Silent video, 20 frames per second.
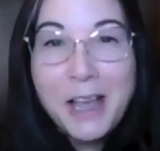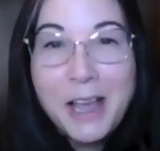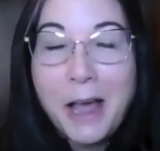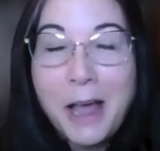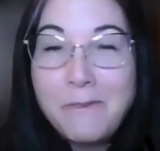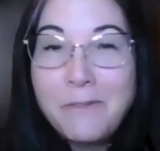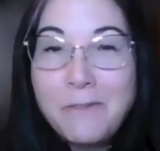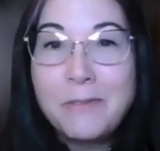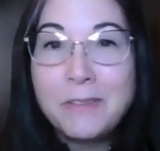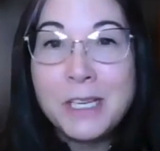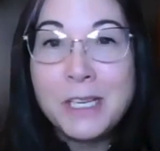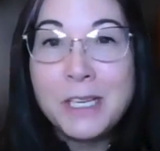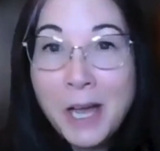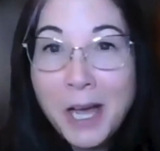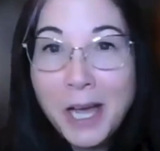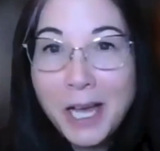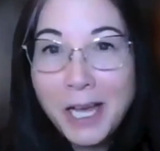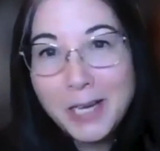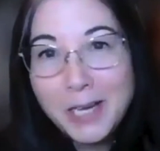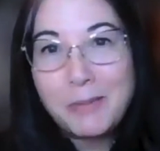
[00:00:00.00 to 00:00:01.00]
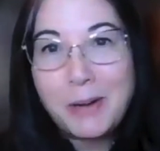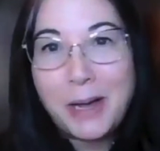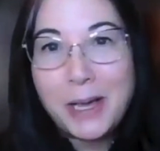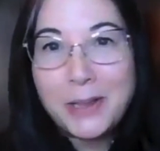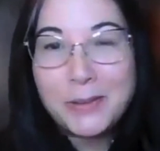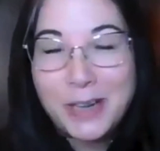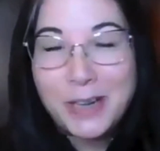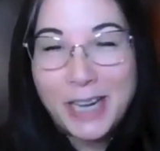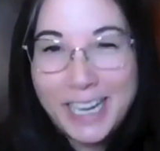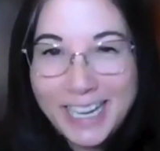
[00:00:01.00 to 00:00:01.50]
I'm 59,
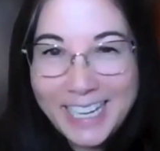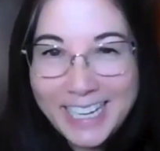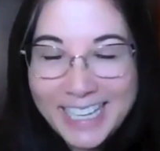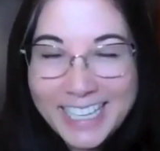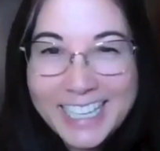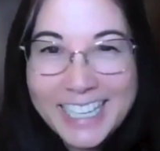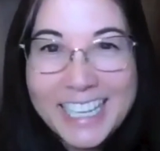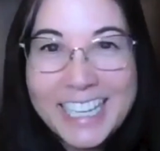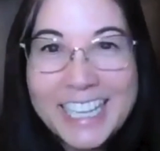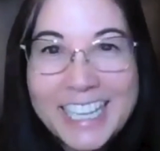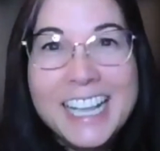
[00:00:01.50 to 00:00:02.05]
by the way.